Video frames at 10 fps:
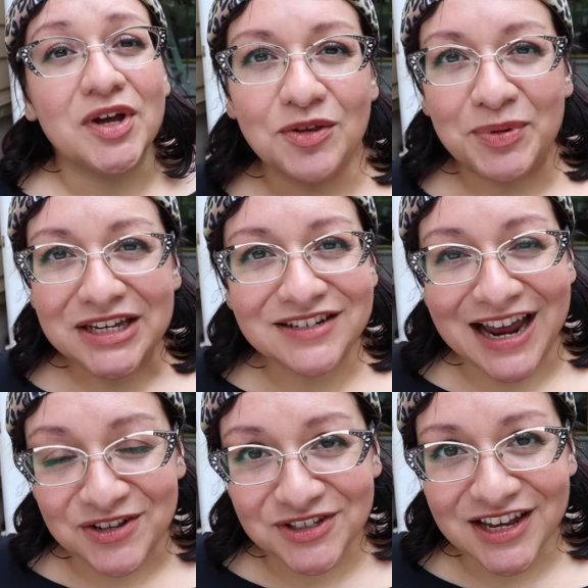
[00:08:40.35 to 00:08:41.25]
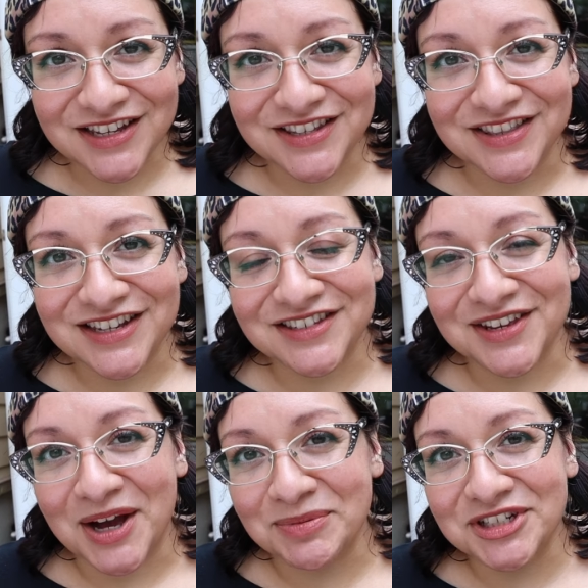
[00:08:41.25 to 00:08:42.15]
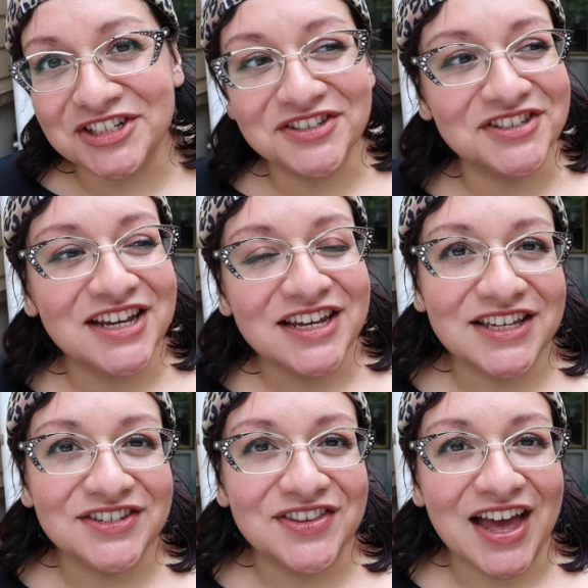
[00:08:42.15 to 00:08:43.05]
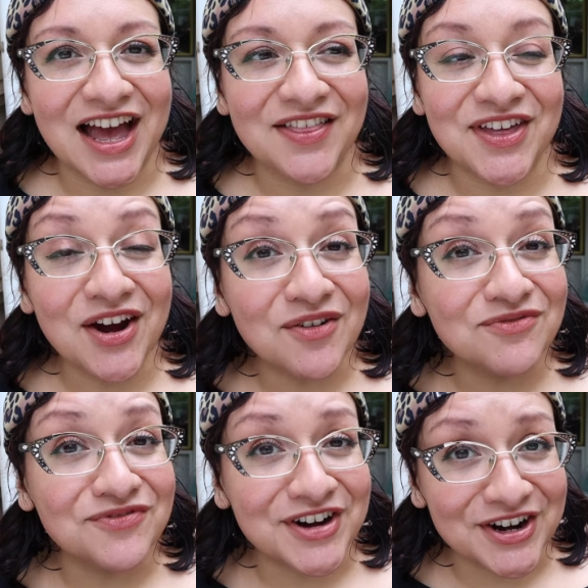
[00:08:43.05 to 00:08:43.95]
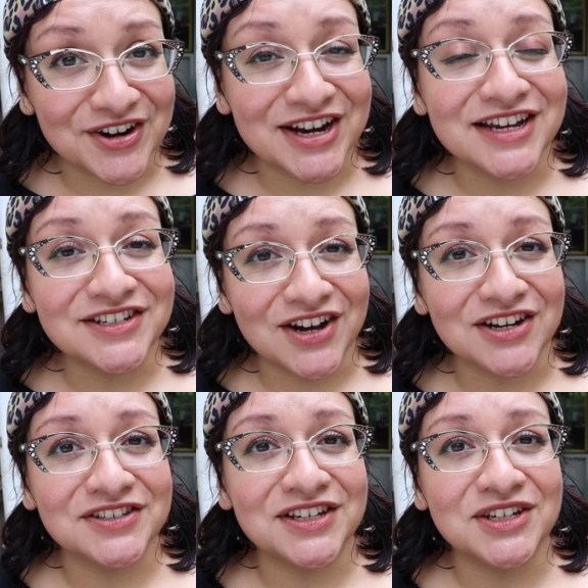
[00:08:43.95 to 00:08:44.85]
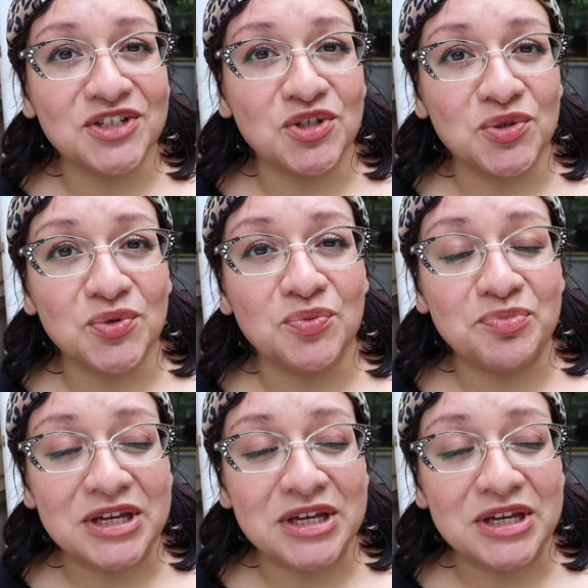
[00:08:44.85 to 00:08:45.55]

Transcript: The big downside to these options is that they are very toxic to